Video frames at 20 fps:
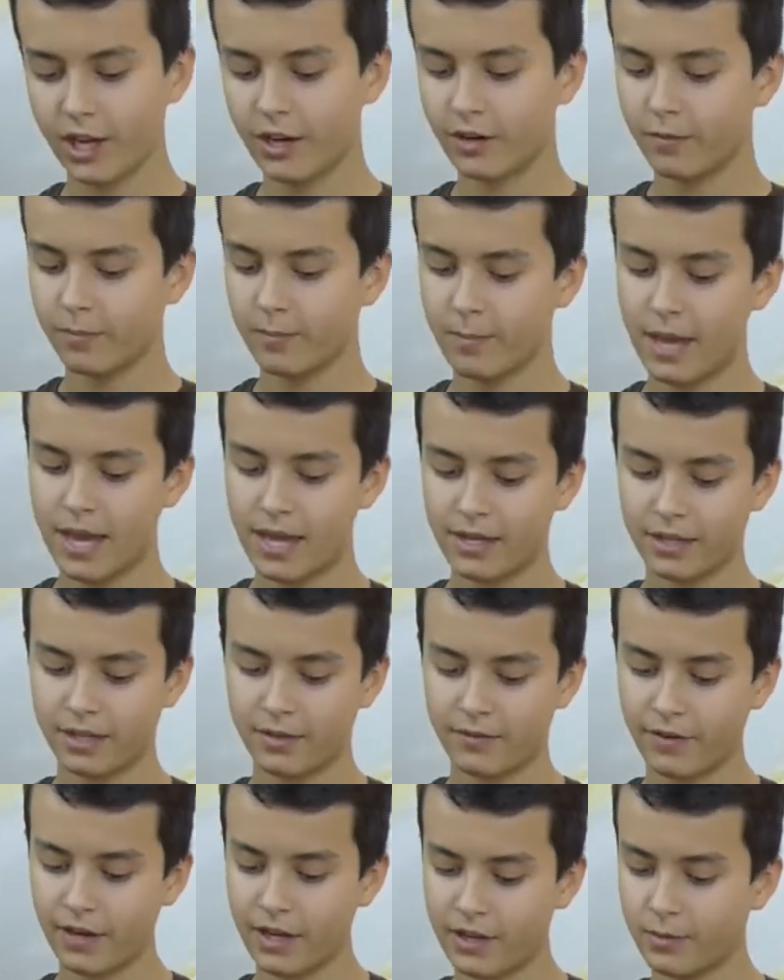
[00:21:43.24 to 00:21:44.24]
kind of man
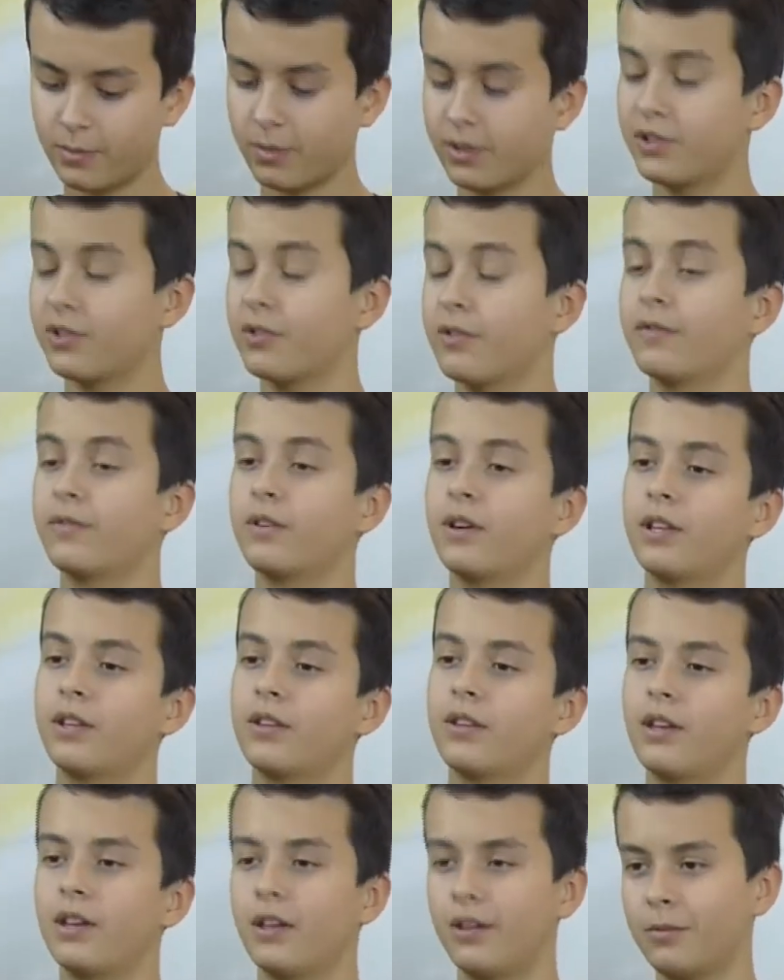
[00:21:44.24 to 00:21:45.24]
and father was your father?